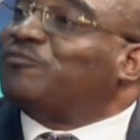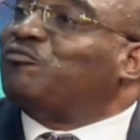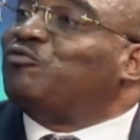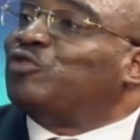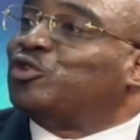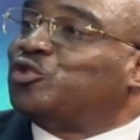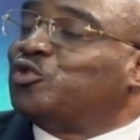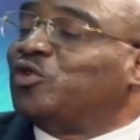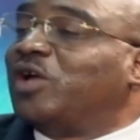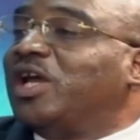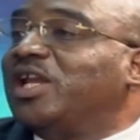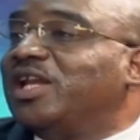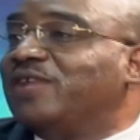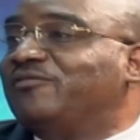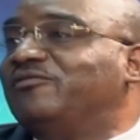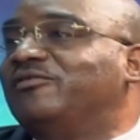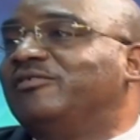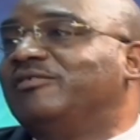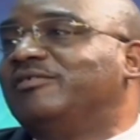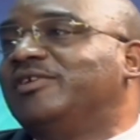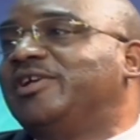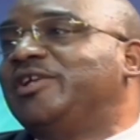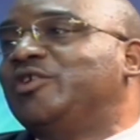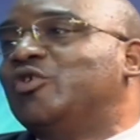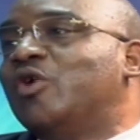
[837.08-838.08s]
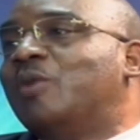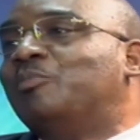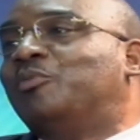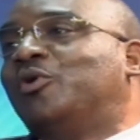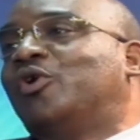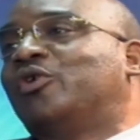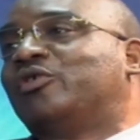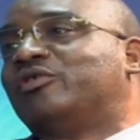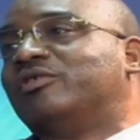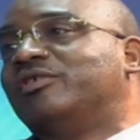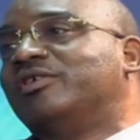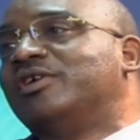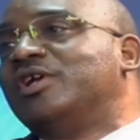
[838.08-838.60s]
for sugar level in your
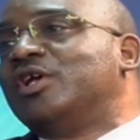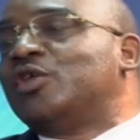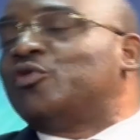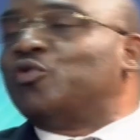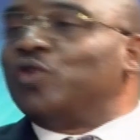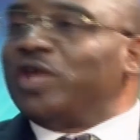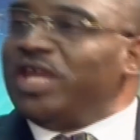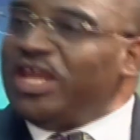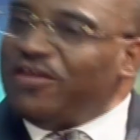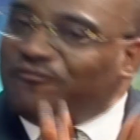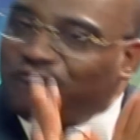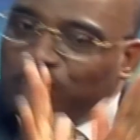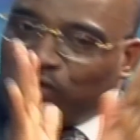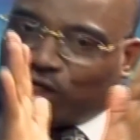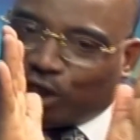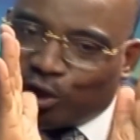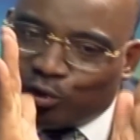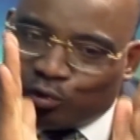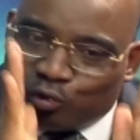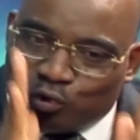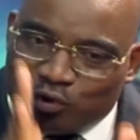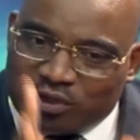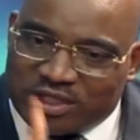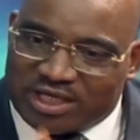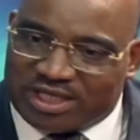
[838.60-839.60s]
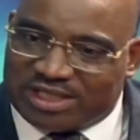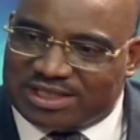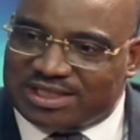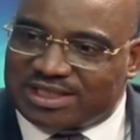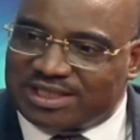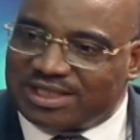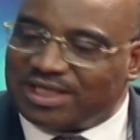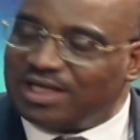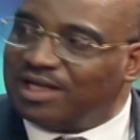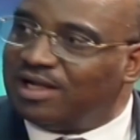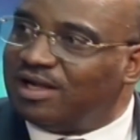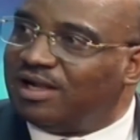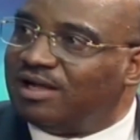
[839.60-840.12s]
blood. So if you can do this,
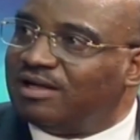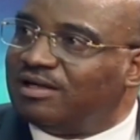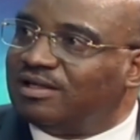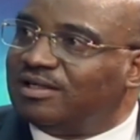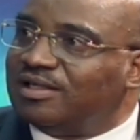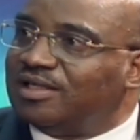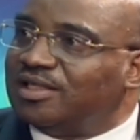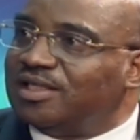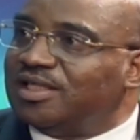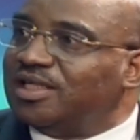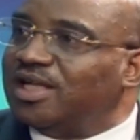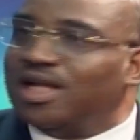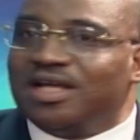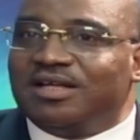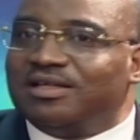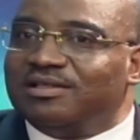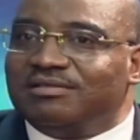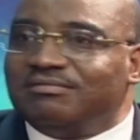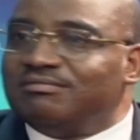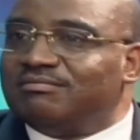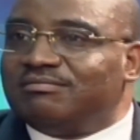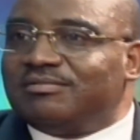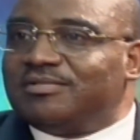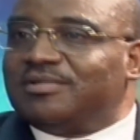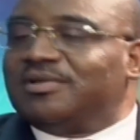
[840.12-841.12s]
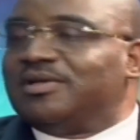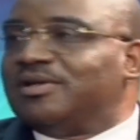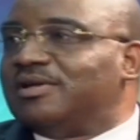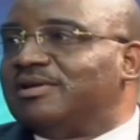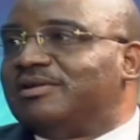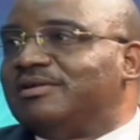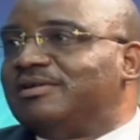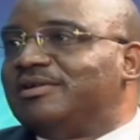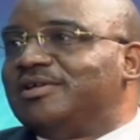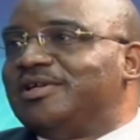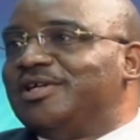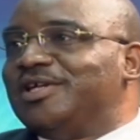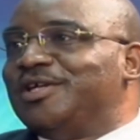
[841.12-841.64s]
then
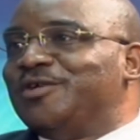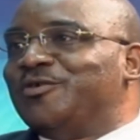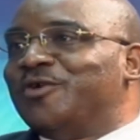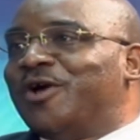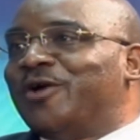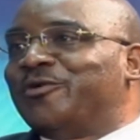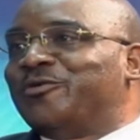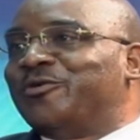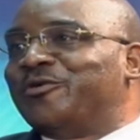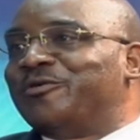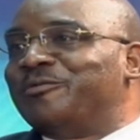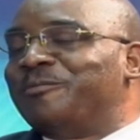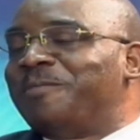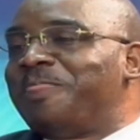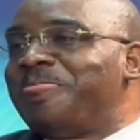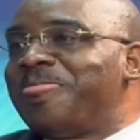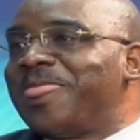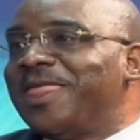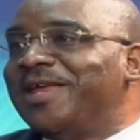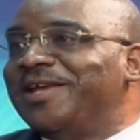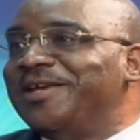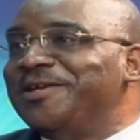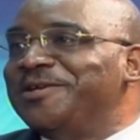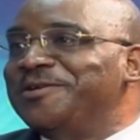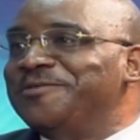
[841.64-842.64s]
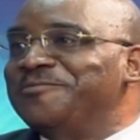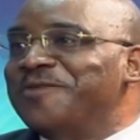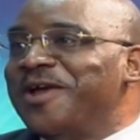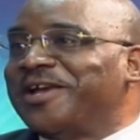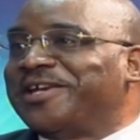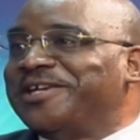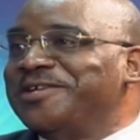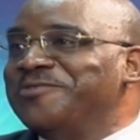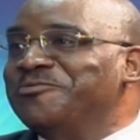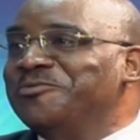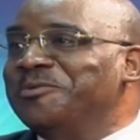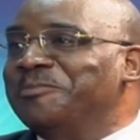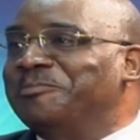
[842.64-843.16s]
you are done. Your
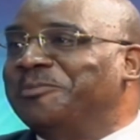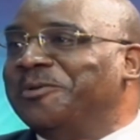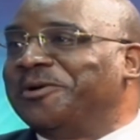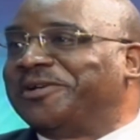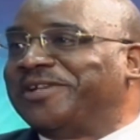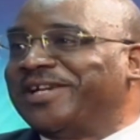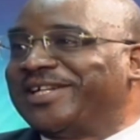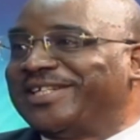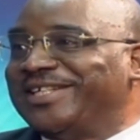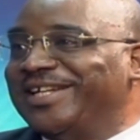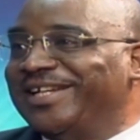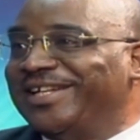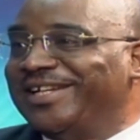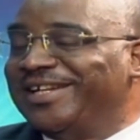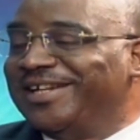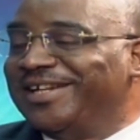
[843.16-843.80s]
kidney will be protected.